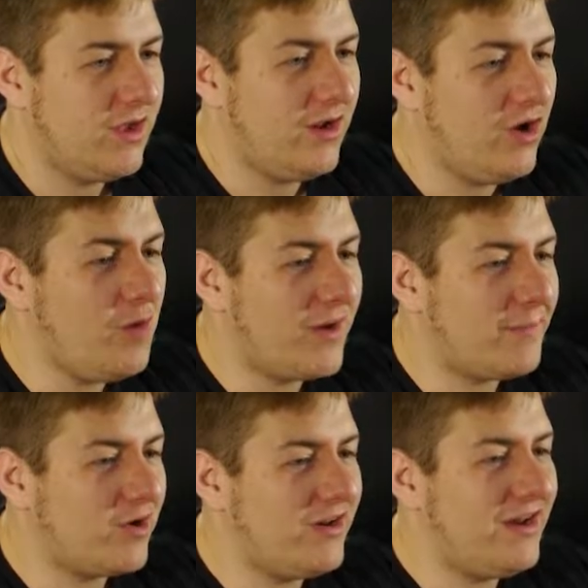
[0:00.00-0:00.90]
I don't know, but
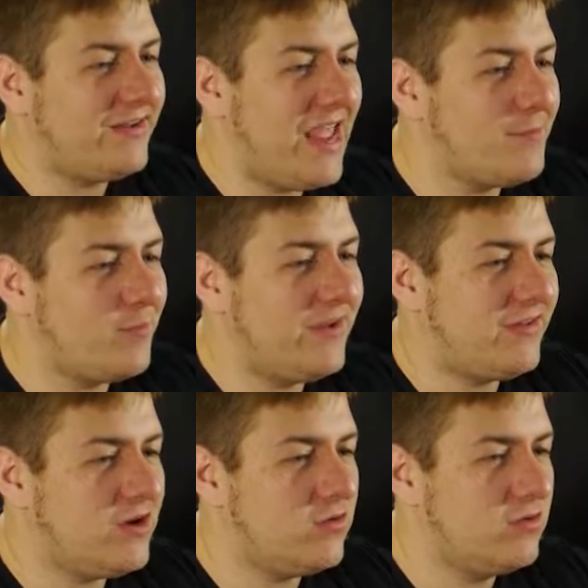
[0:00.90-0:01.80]
I'm gonna need a damn
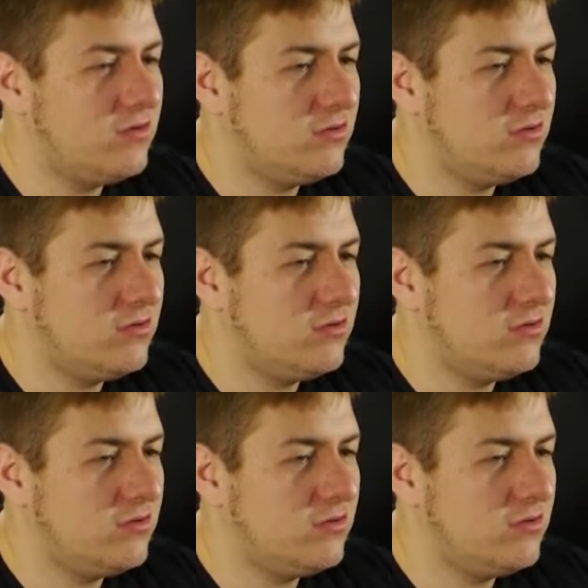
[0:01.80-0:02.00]
memento.